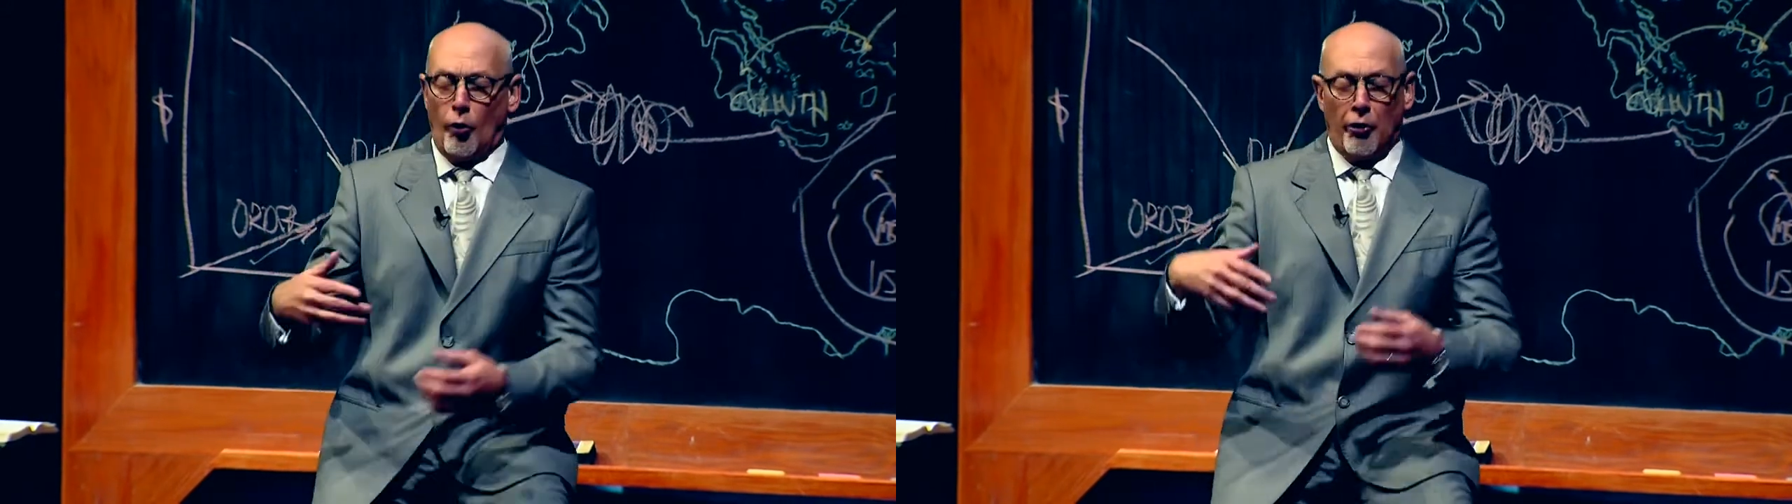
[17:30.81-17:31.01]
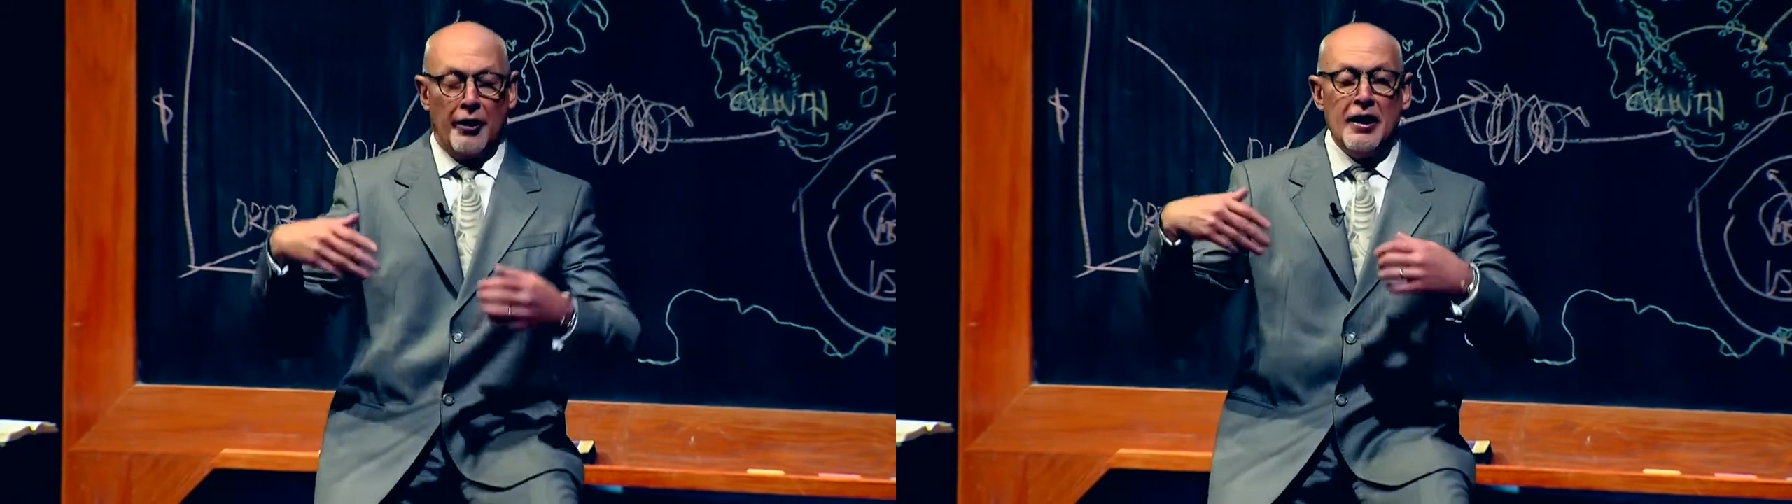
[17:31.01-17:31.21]

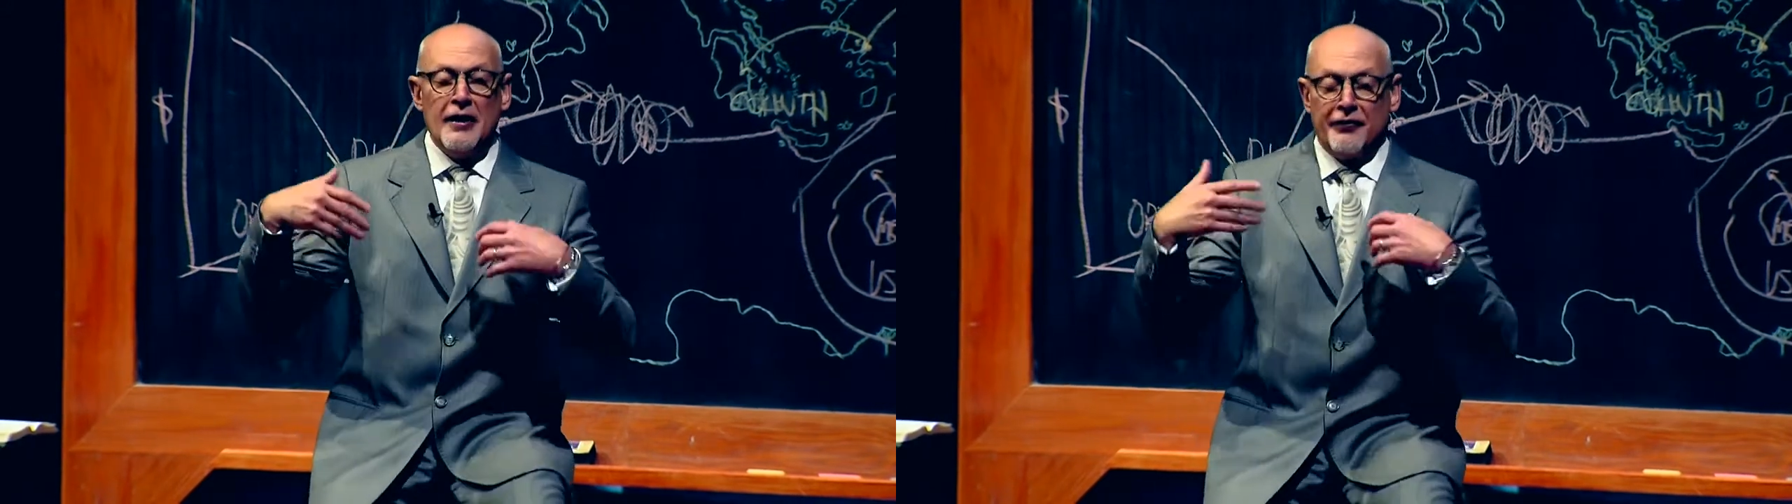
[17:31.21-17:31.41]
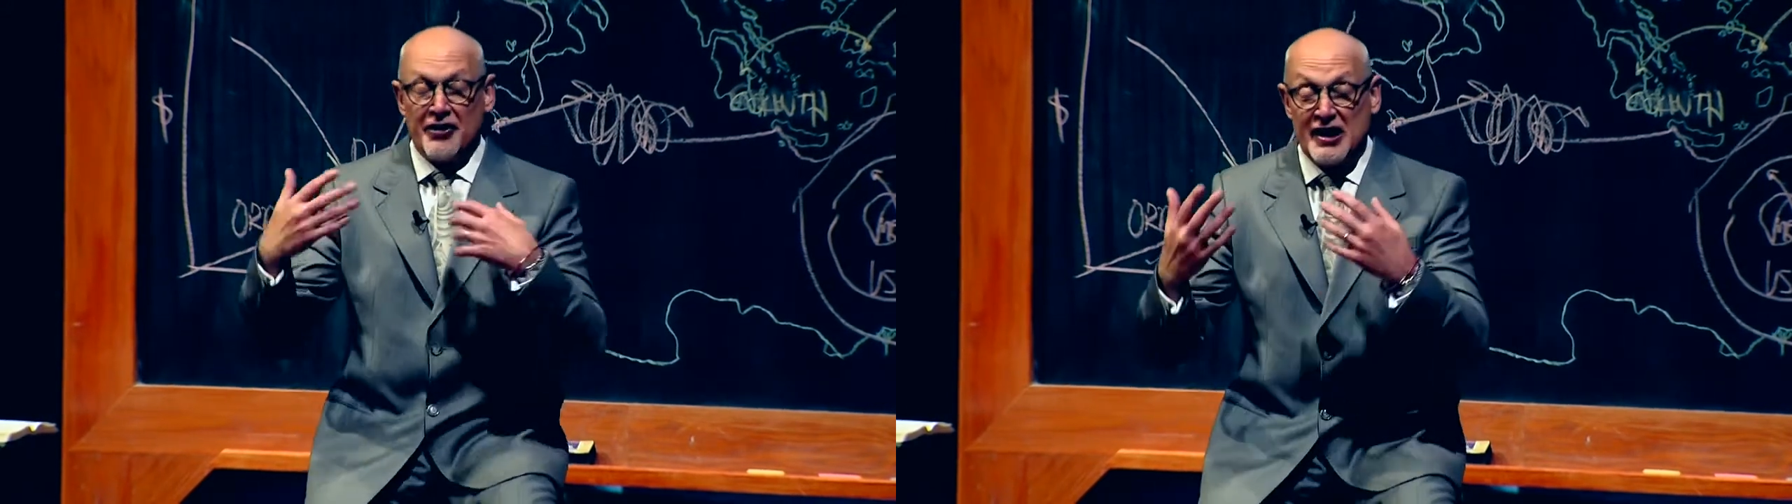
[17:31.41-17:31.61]
that
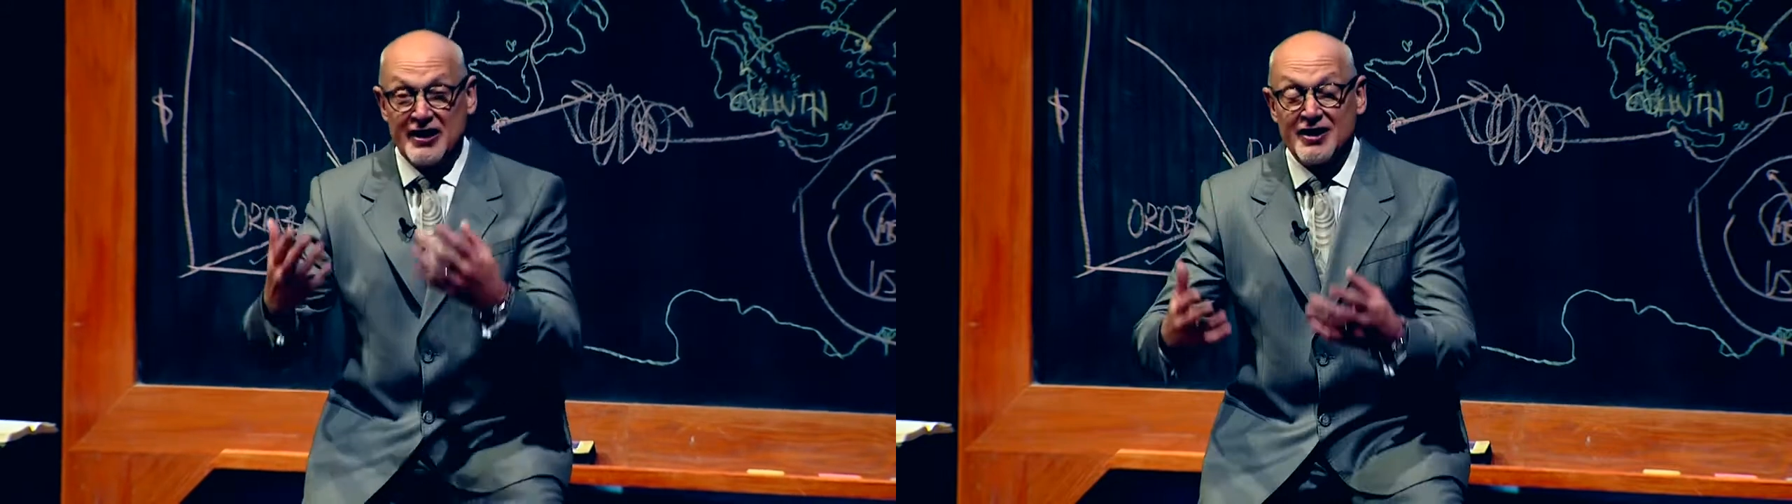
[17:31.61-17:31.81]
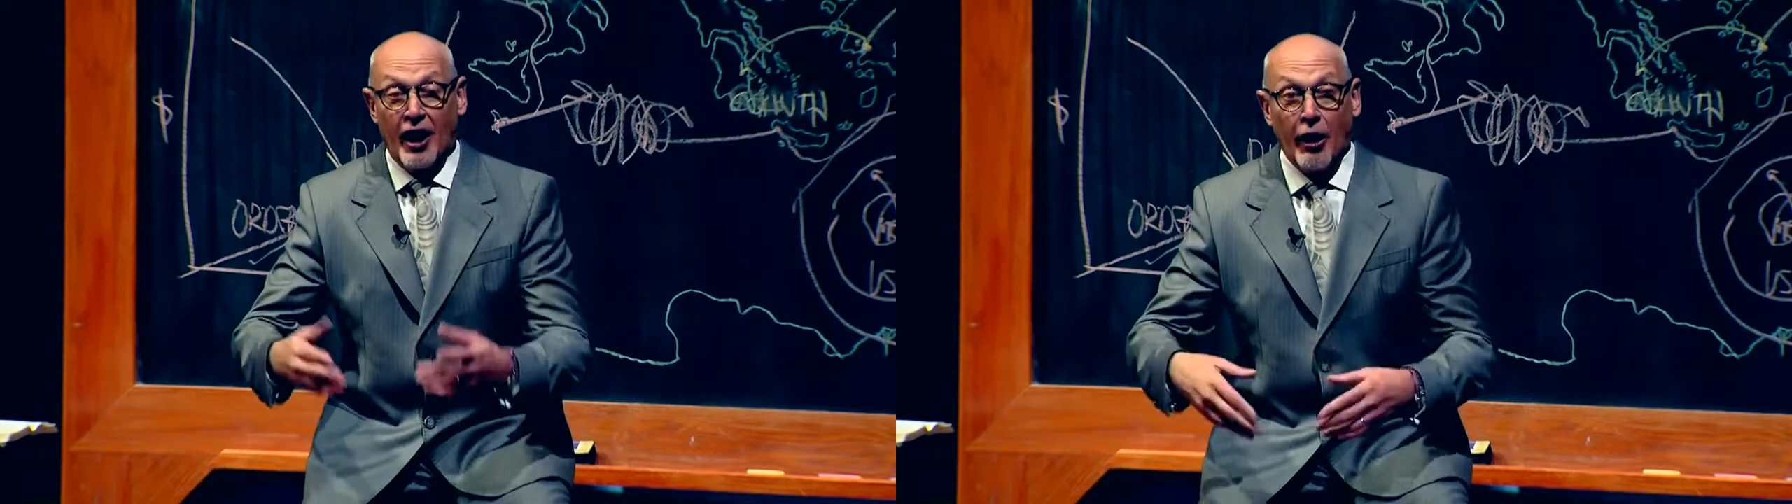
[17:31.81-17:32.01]

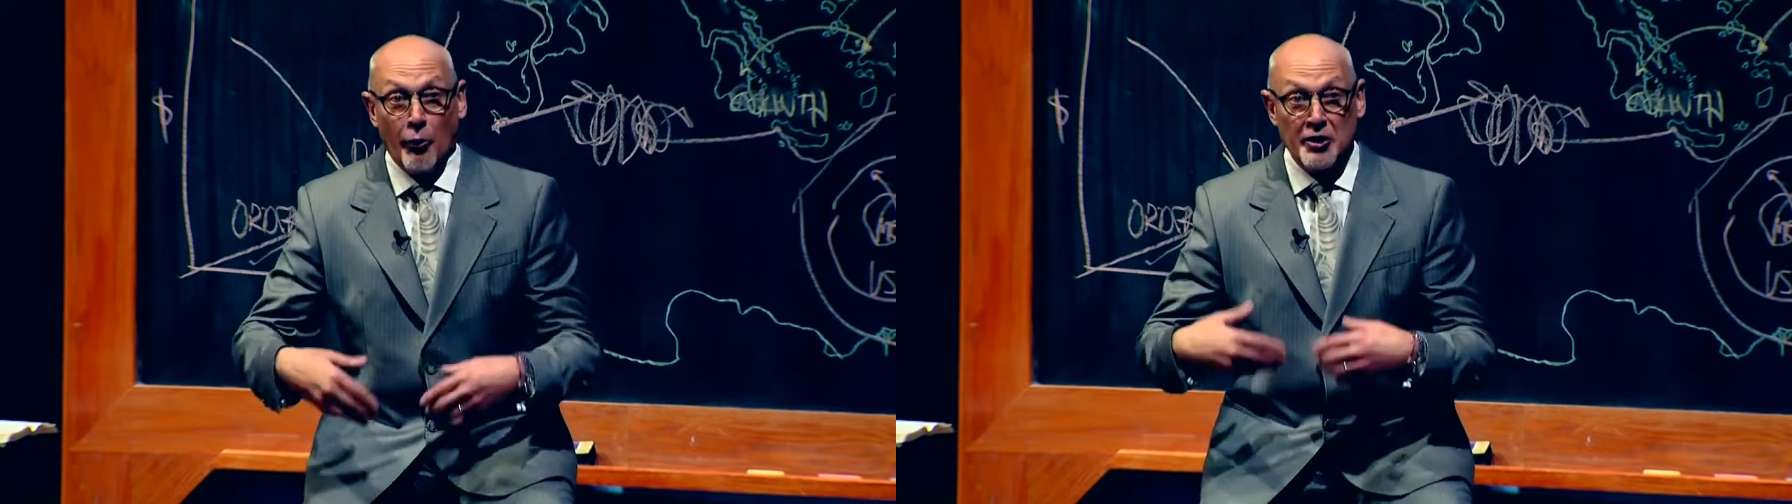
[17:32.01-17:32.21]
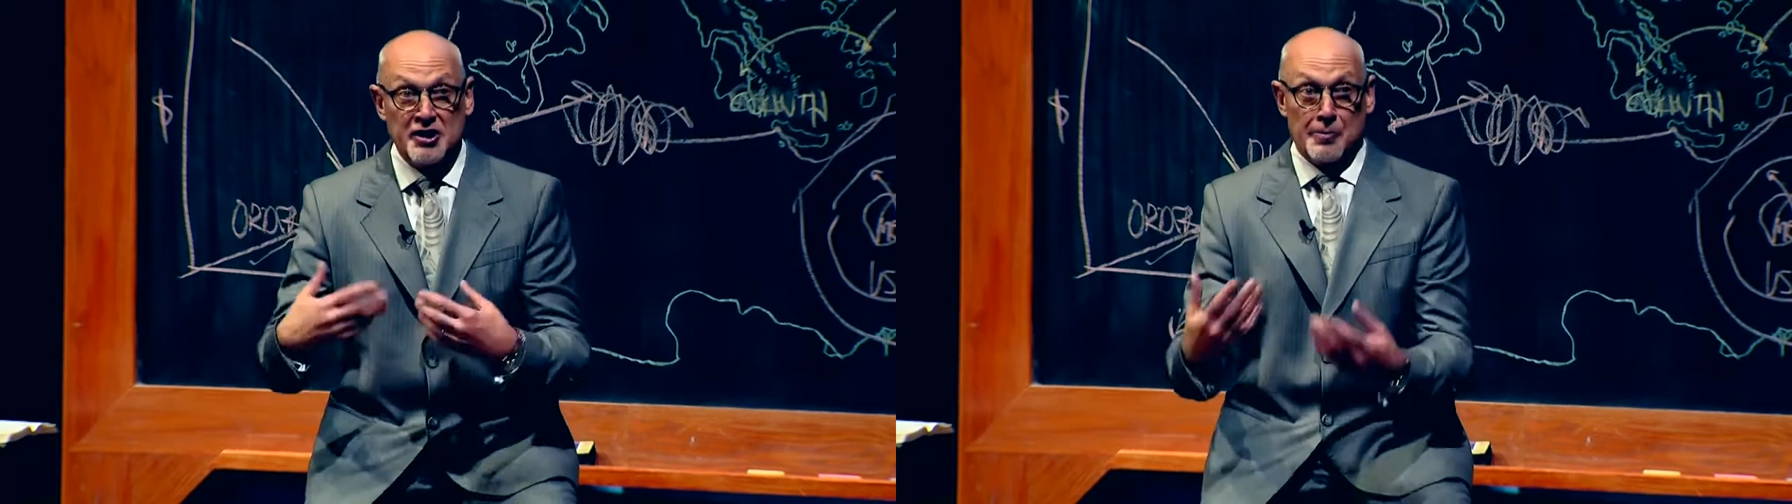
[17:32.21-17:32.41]
feeds
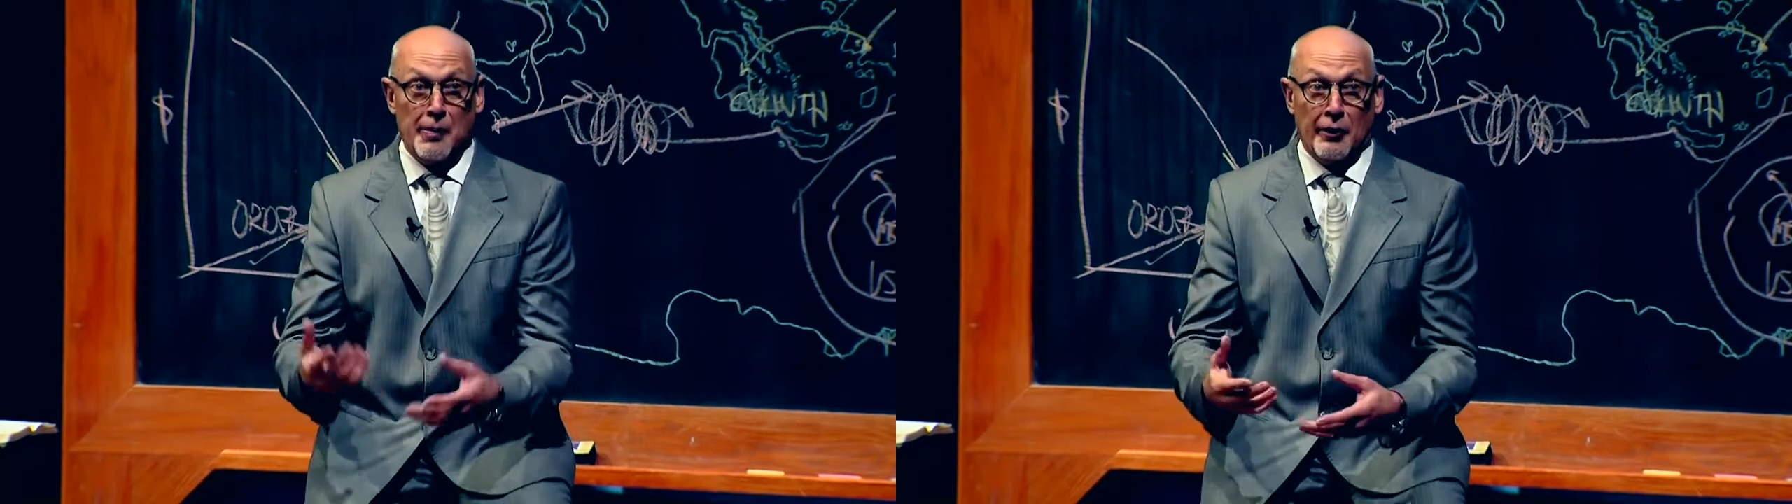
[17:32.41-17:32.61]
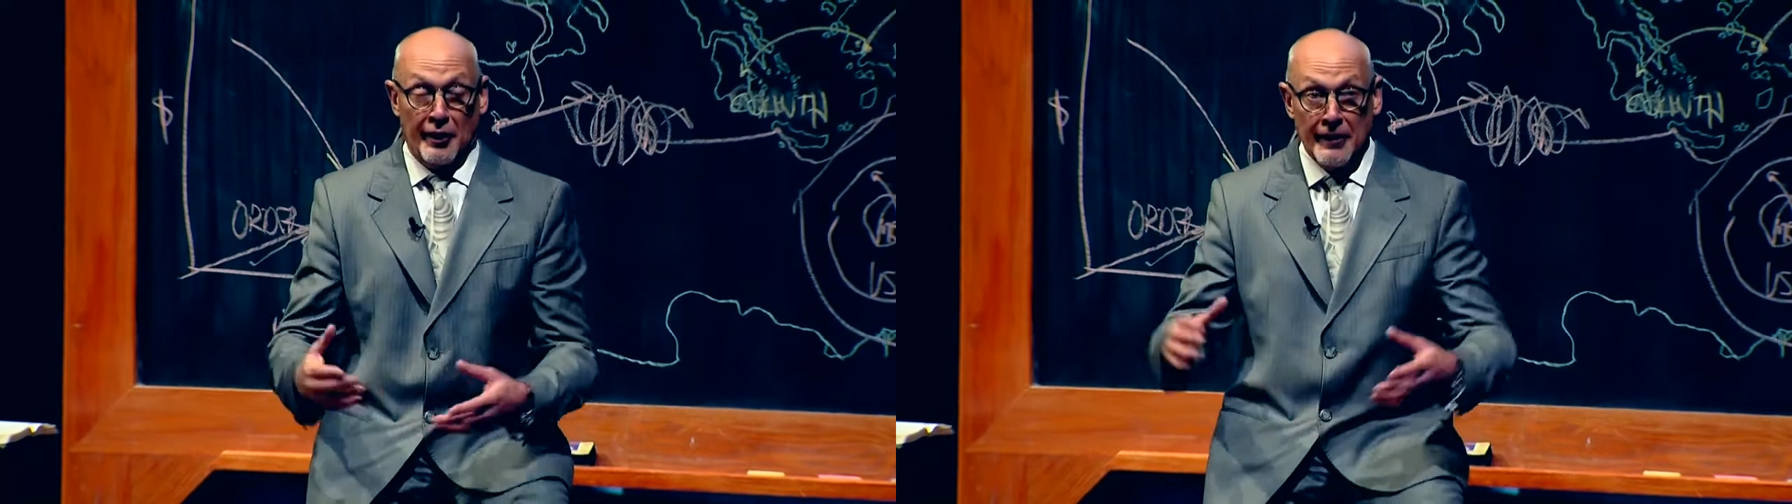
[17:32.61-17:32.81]
our
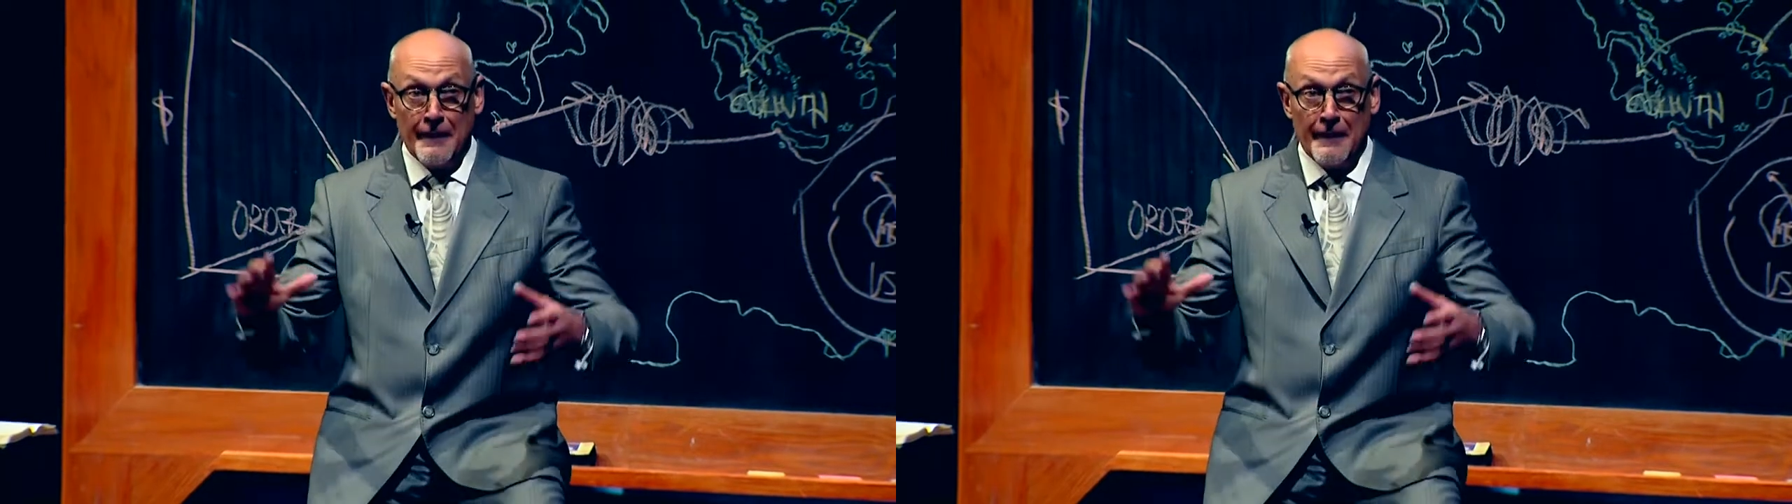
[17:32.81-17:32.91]
spirit,